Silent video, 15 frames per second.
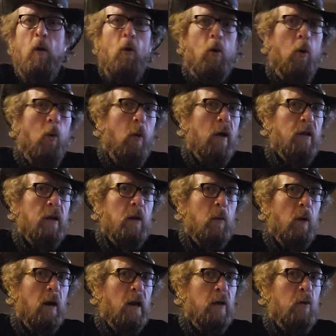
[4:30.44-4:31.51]
who wasn't
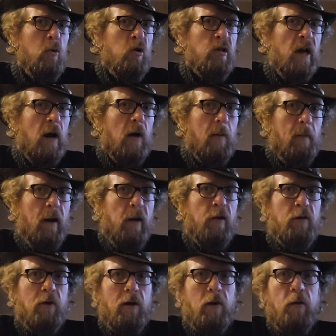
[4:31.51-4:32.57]
willing to share in my
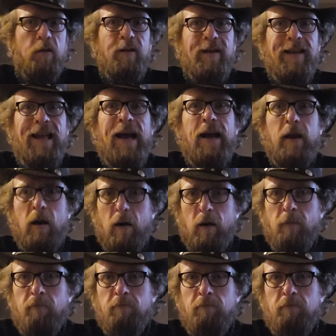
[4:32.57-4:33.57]
struggles to get here.